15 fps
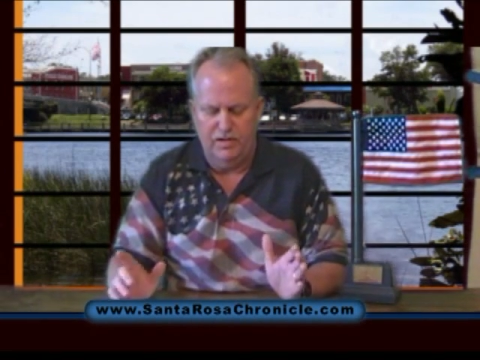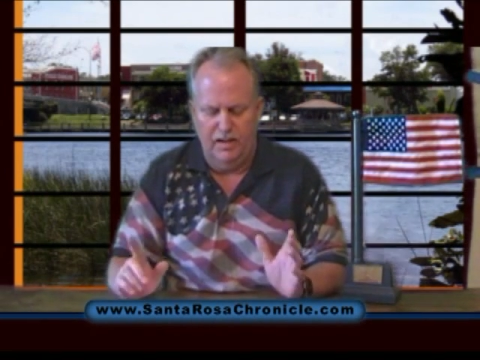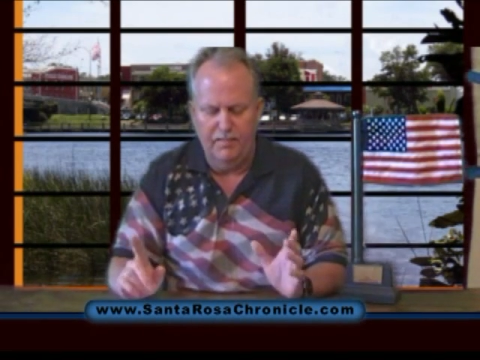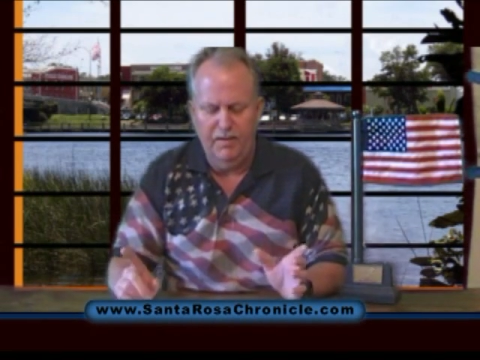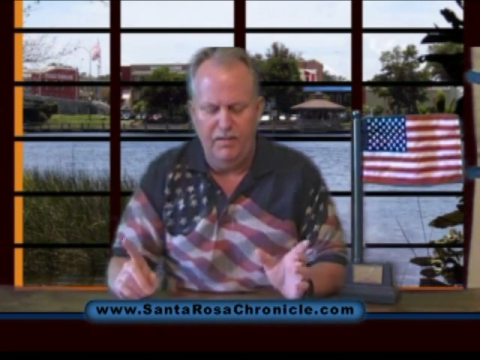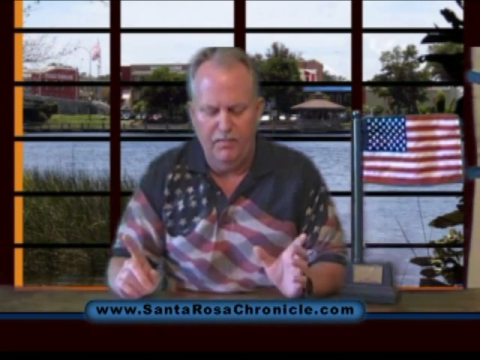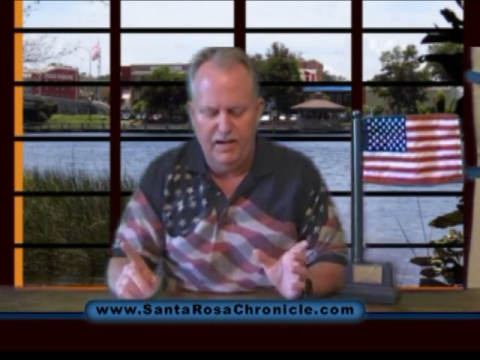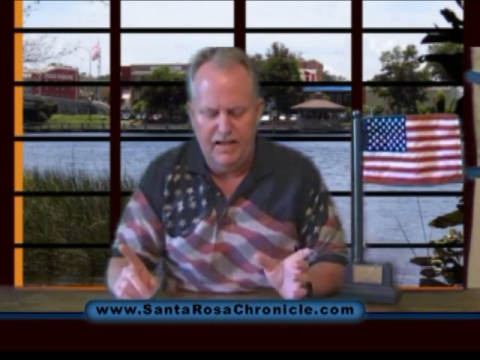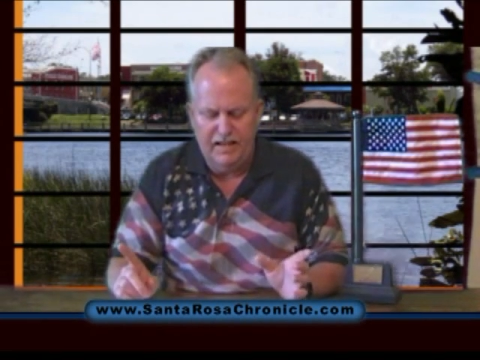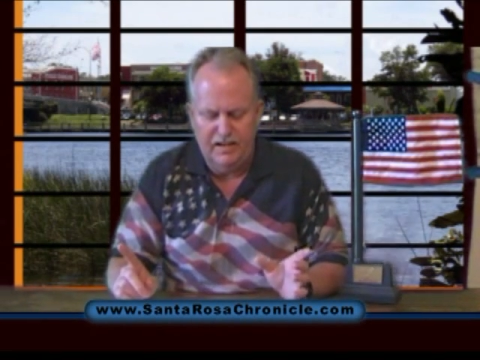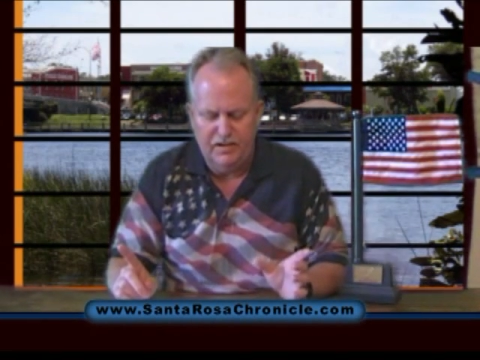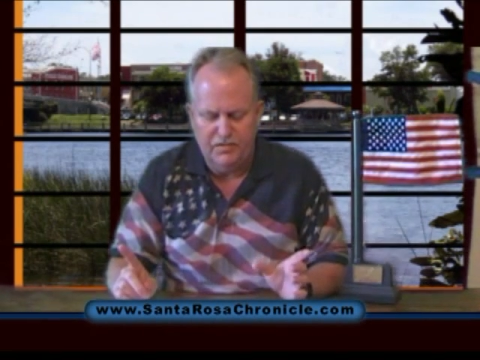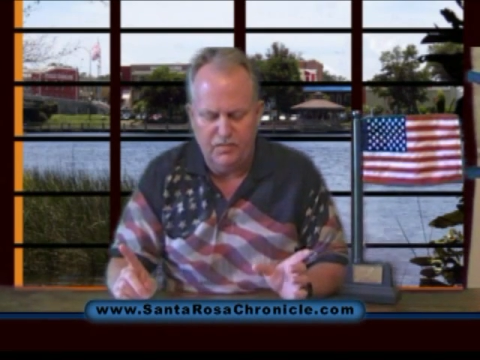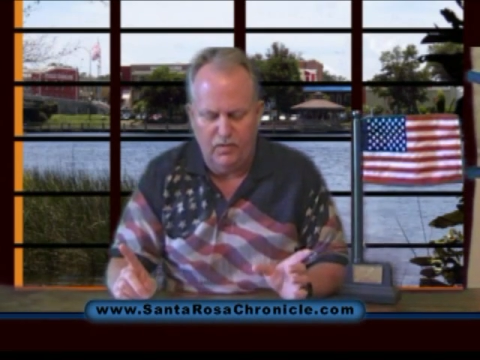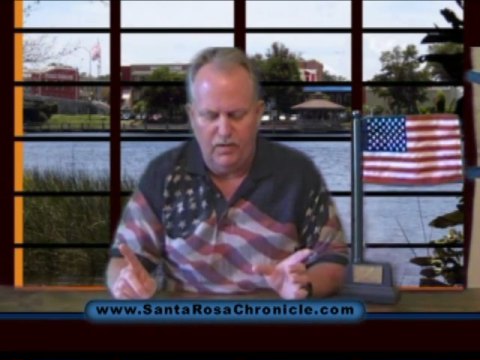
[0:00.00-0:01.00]
let me read
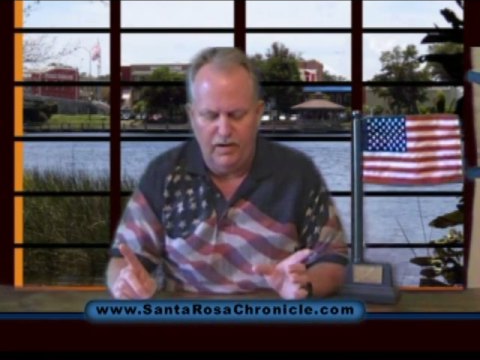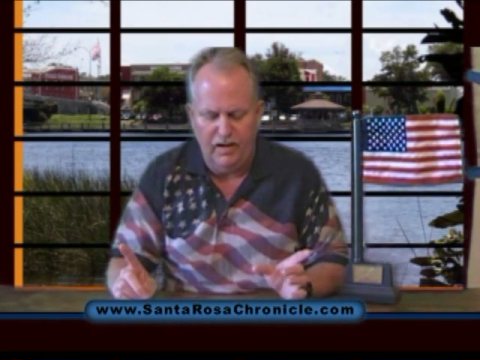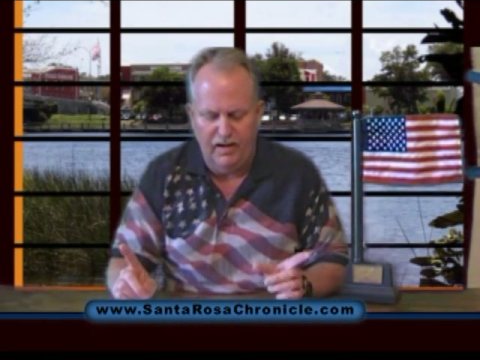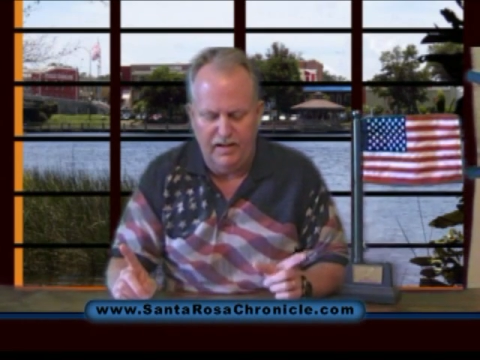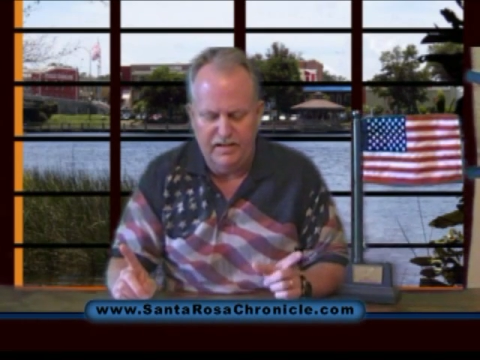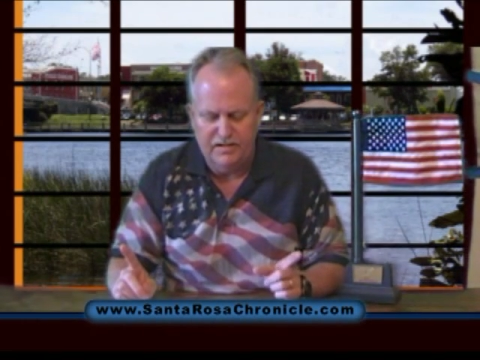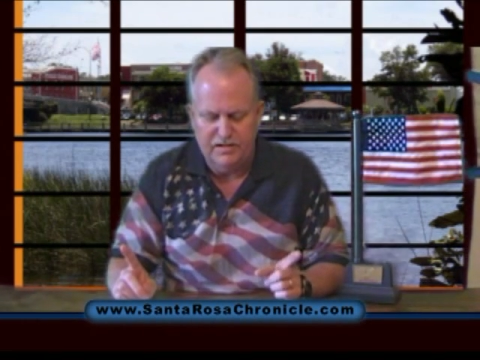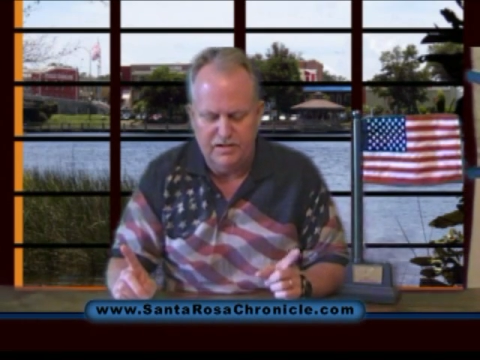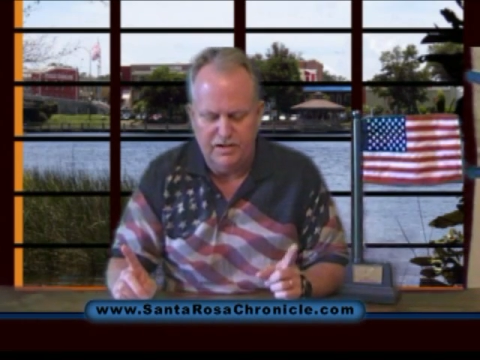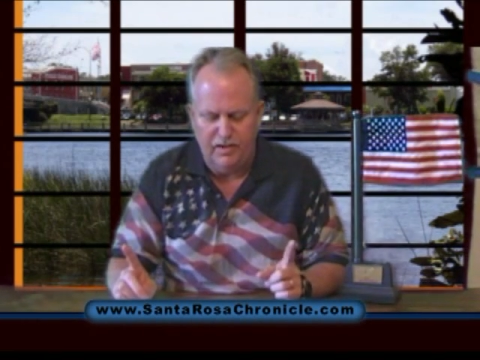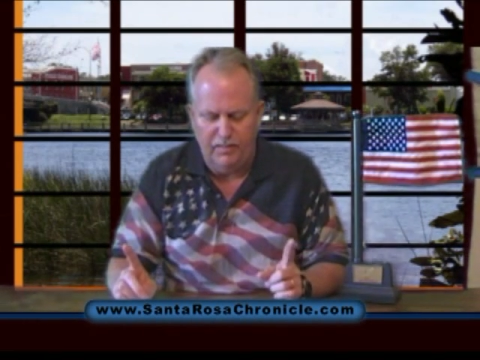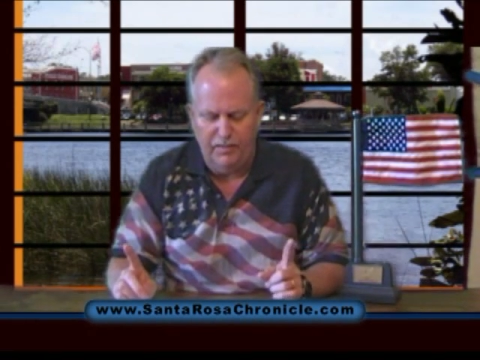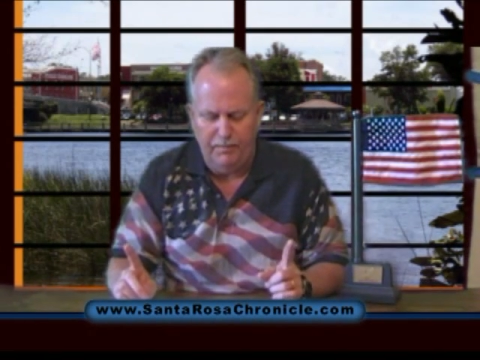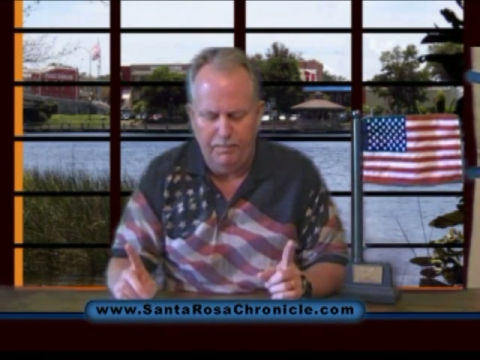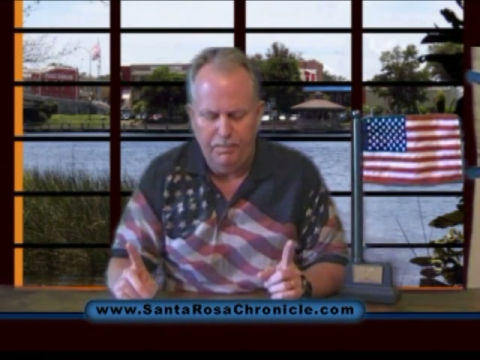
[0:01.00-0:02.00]
this for you, ladies and
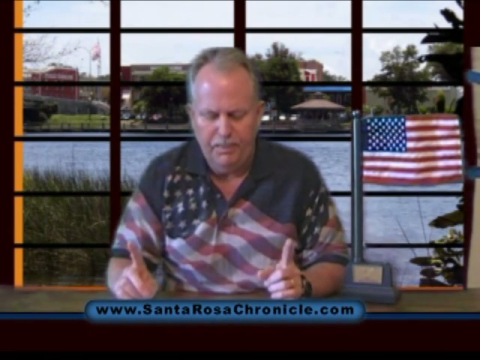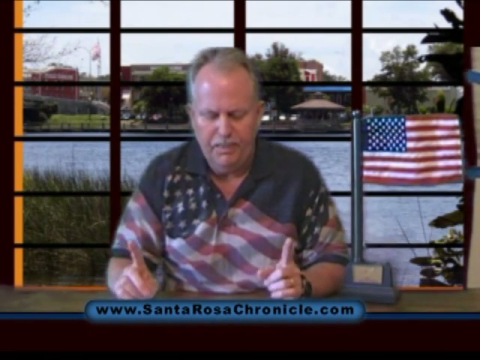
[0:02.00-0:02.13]
gentlemen,